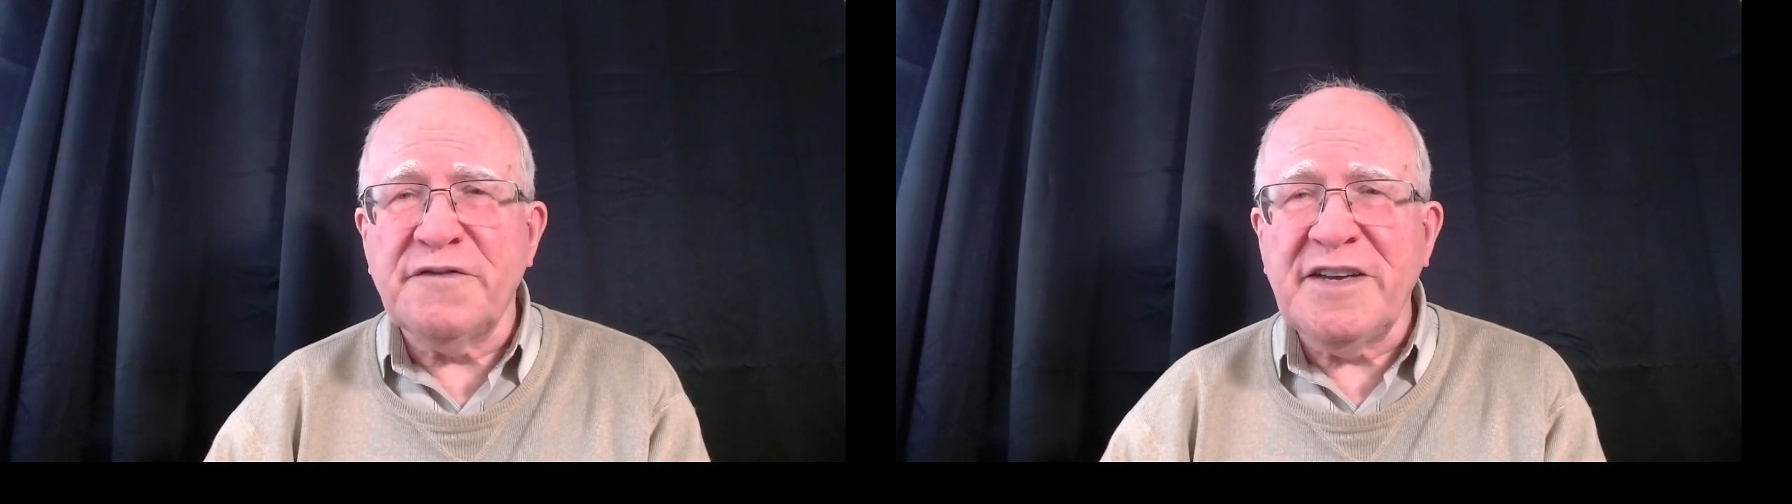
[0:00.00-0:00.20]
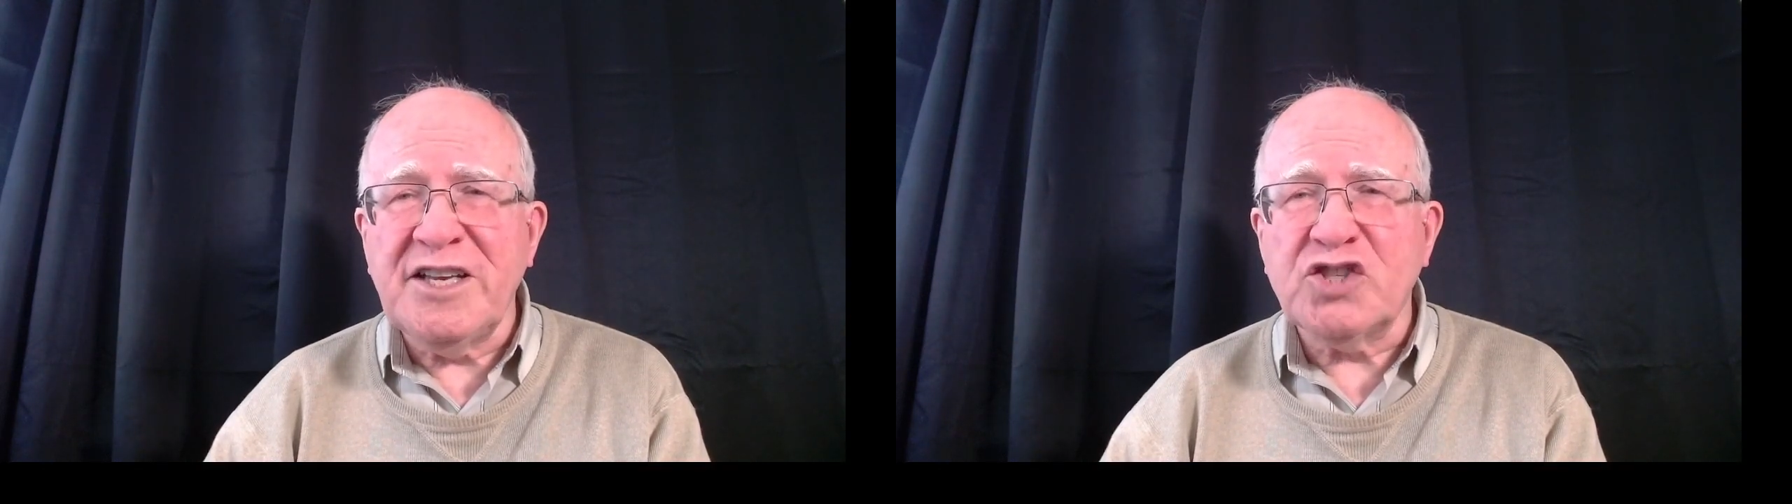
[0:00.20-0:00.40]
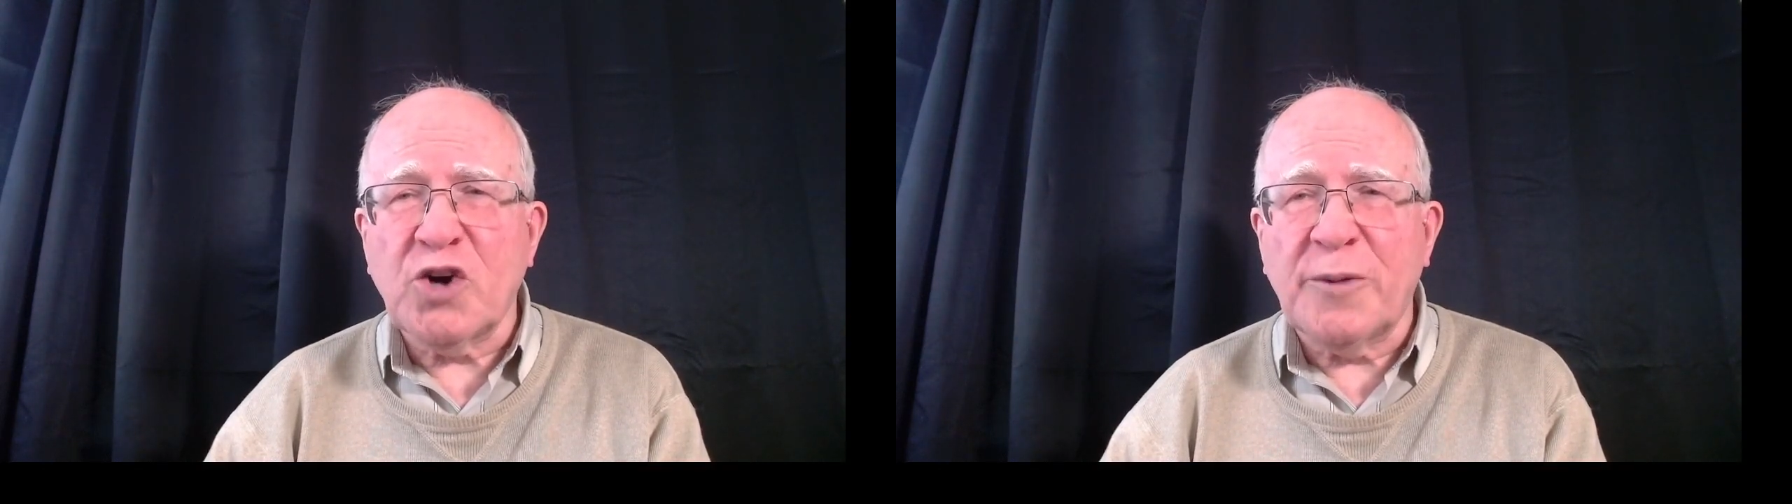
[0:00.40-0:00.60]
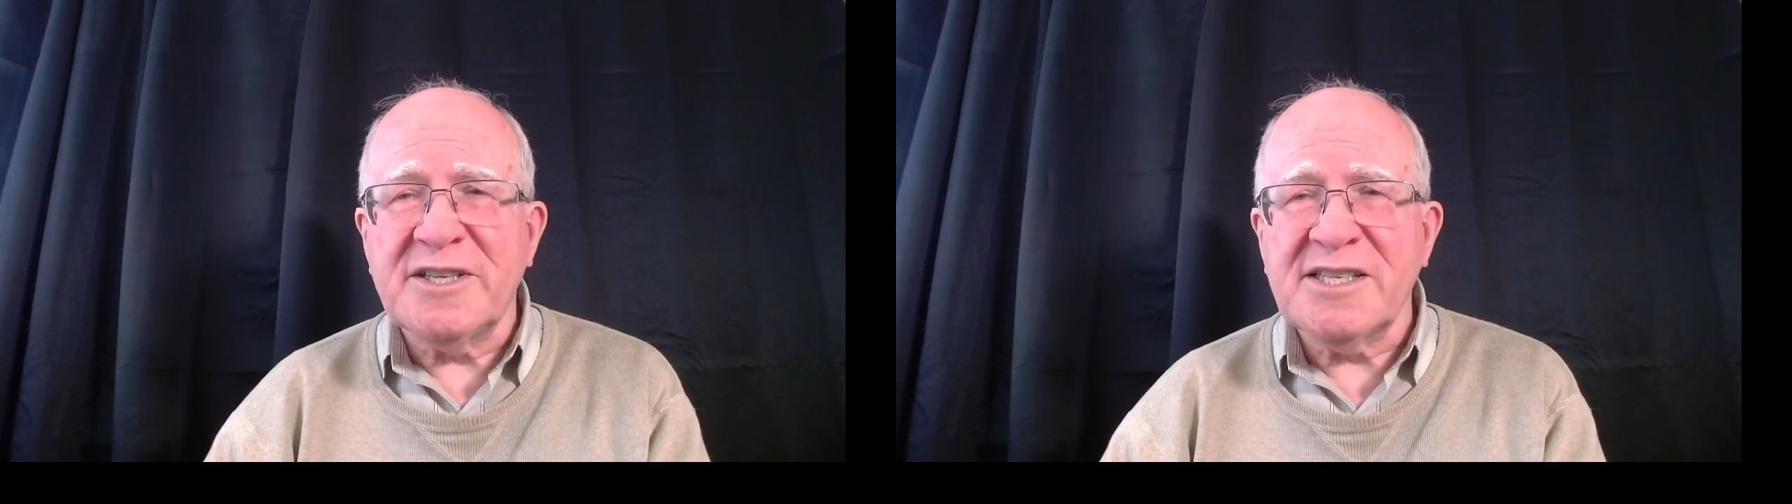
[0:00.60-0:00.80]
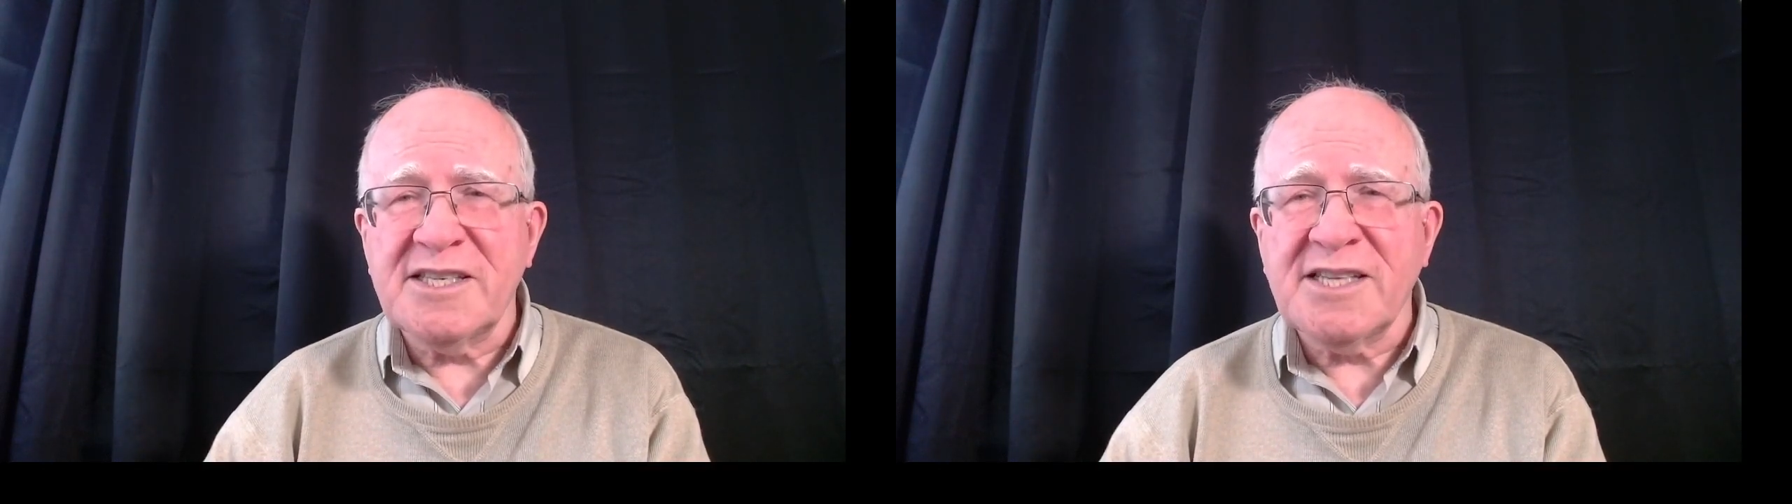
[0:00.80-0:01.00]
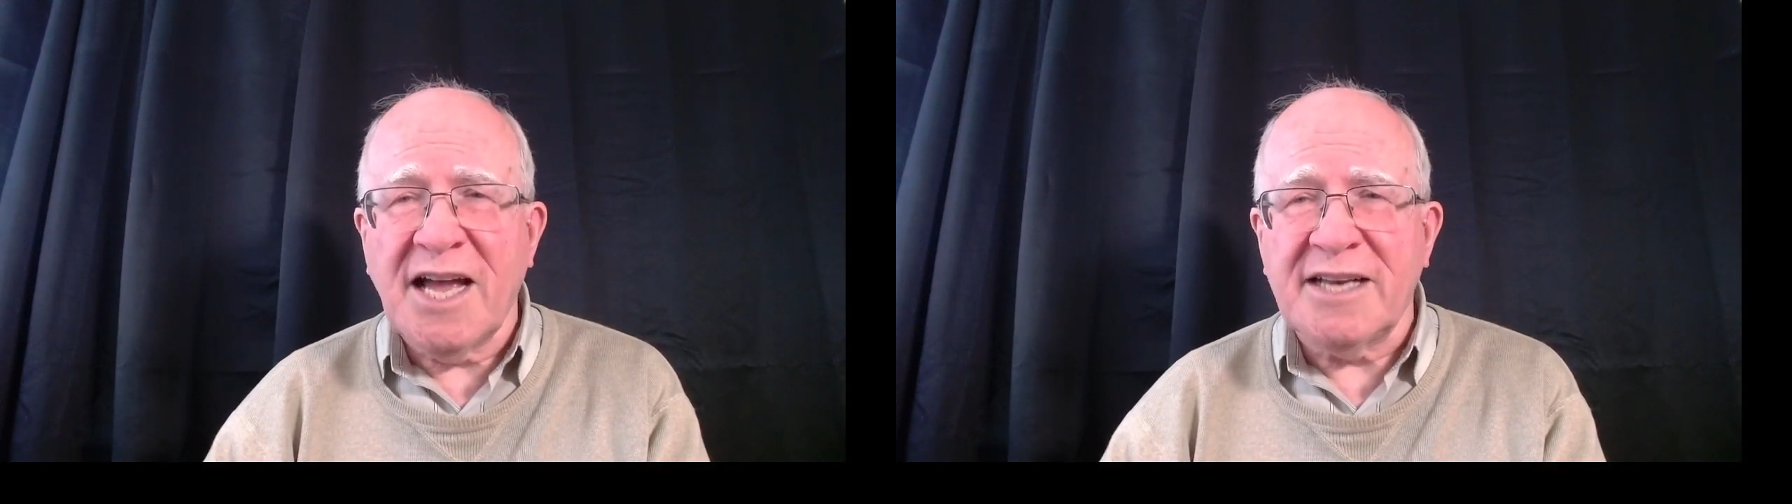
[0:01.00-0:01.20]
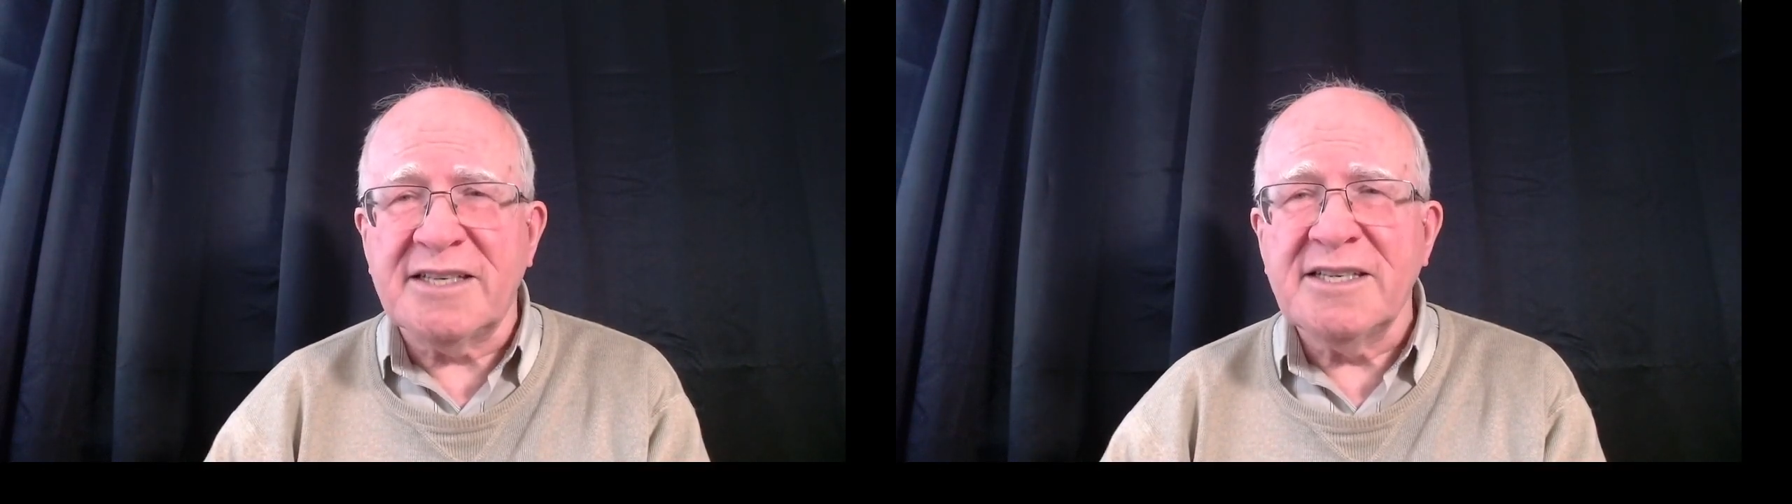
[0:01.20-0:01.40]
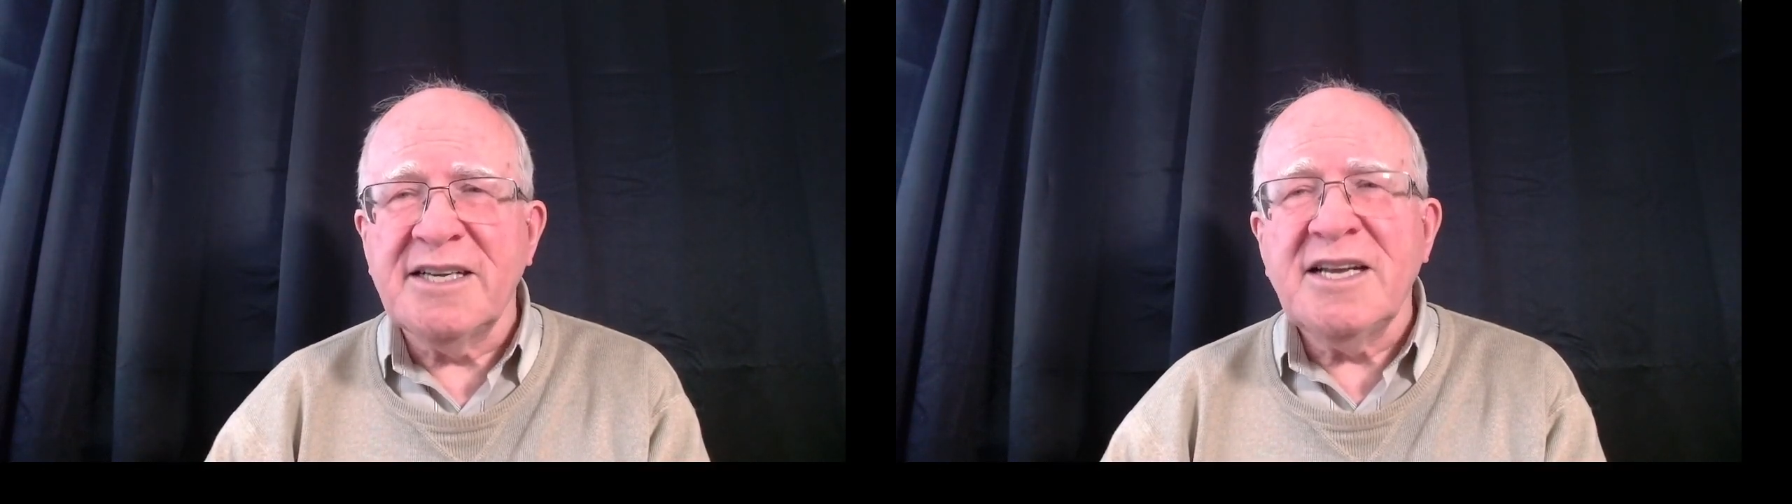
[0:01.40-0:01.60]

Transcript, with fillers: Venus orbits the Sun.